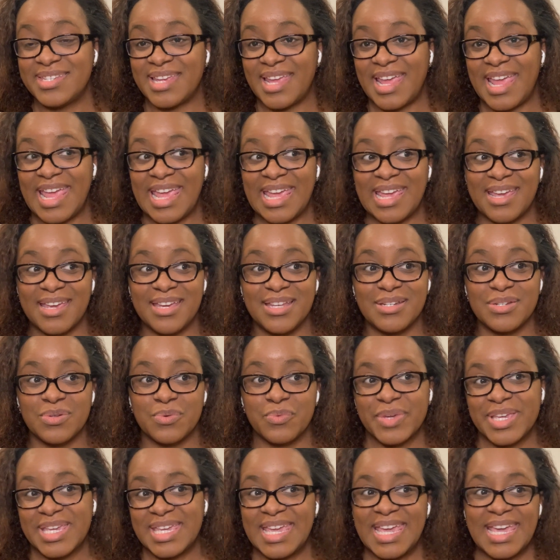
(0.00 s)
and we
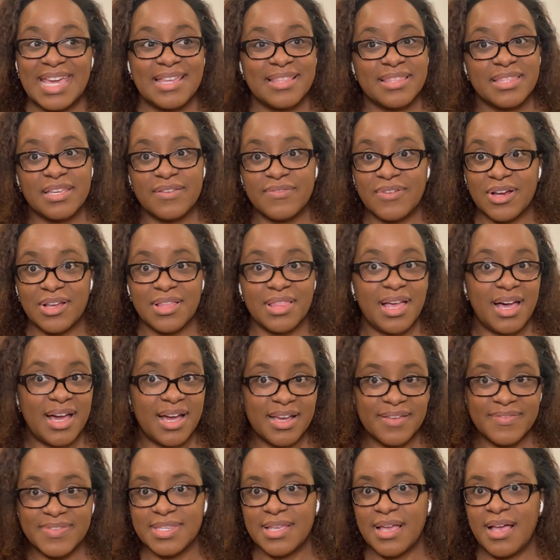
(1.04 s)
can't live our
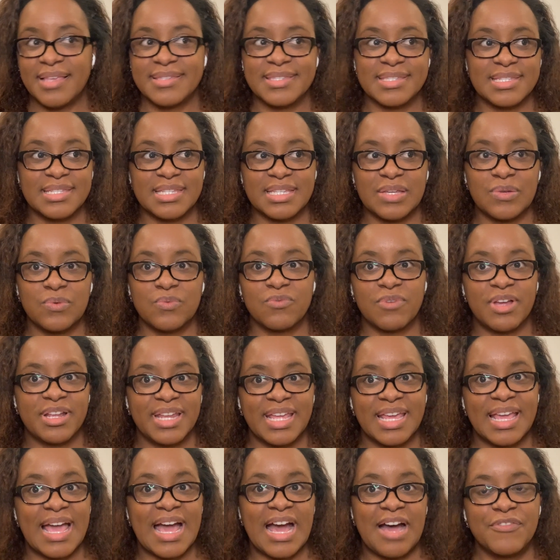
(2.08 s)
lives constantly
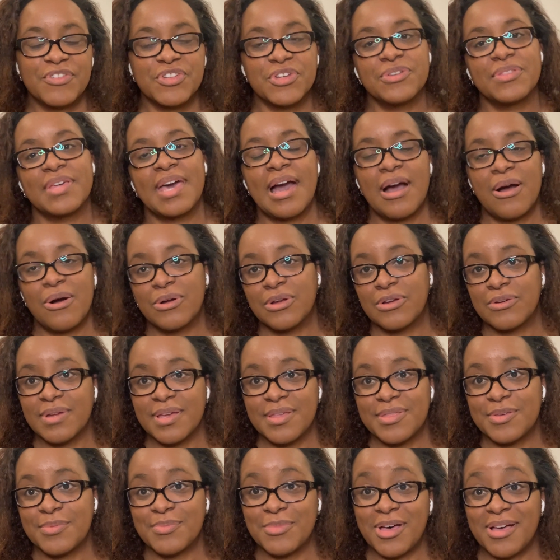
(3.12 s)
running after the
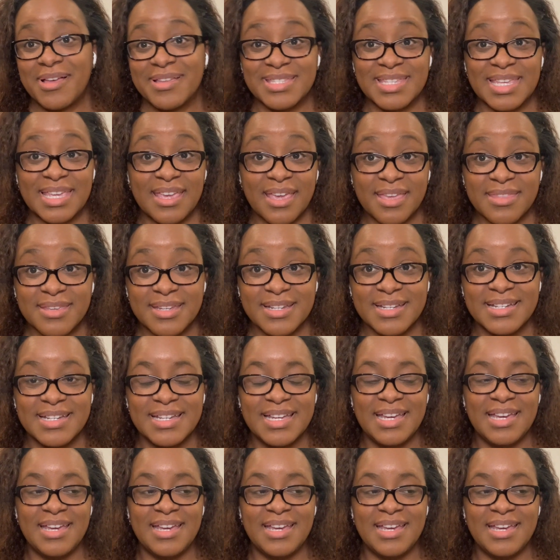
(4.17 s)
algorithm altogether.